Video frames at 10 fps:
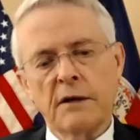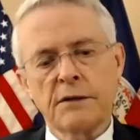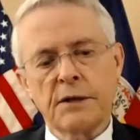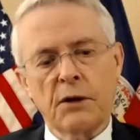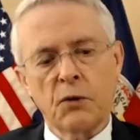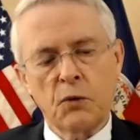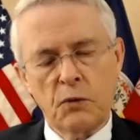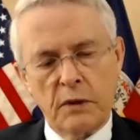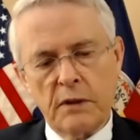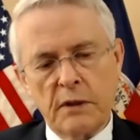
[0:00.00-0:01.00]
So
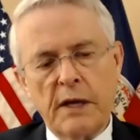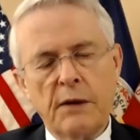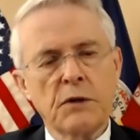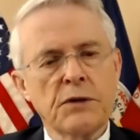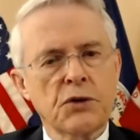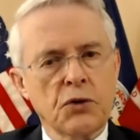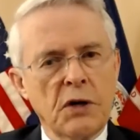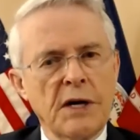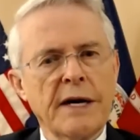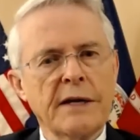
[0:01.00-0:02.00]
he was
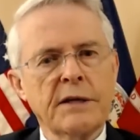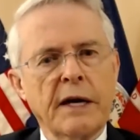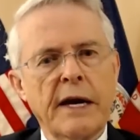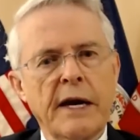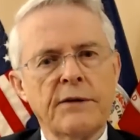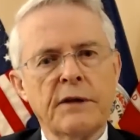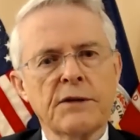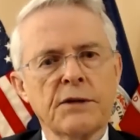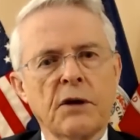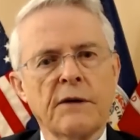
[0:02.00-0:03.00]
trying to head
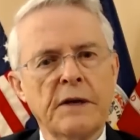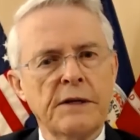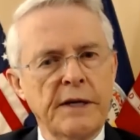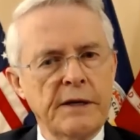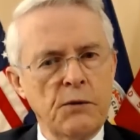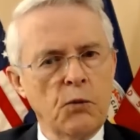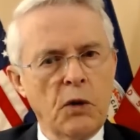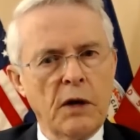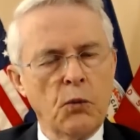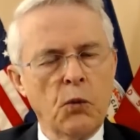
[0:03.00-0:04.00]
this off. He didn't
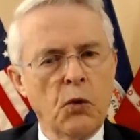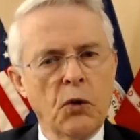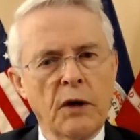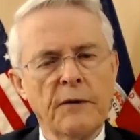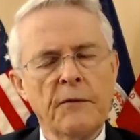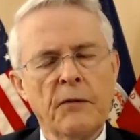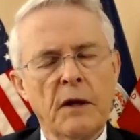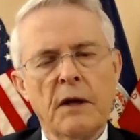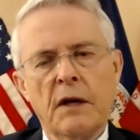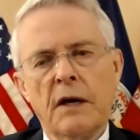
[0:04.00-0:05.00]
want war.
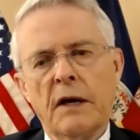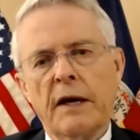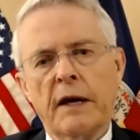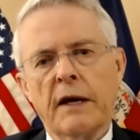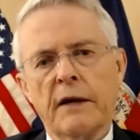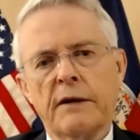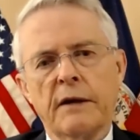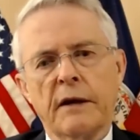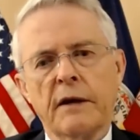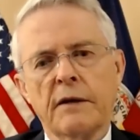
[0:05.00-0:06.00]

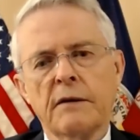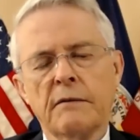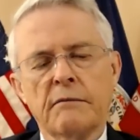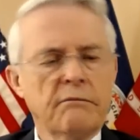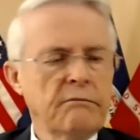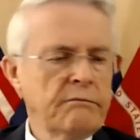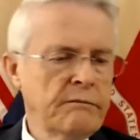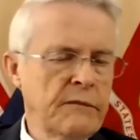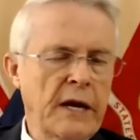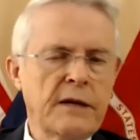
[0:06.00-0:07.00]
And
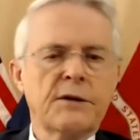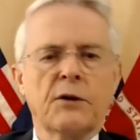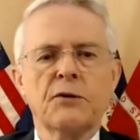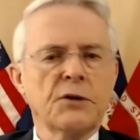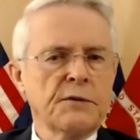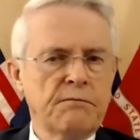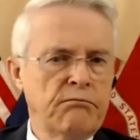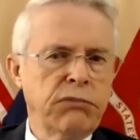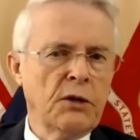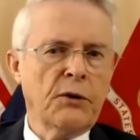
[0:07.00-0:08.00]
NATO just
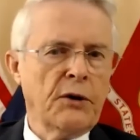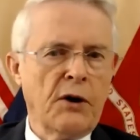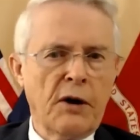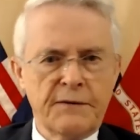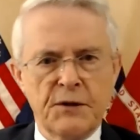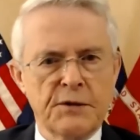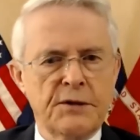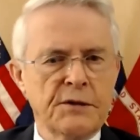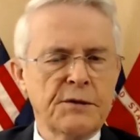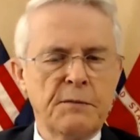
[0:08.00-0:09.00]
blew it off, just
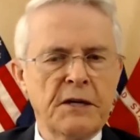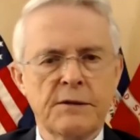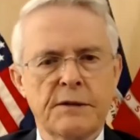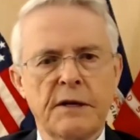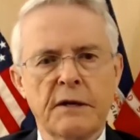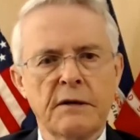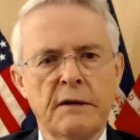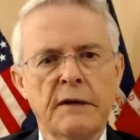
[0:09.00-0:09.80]
dismissed it,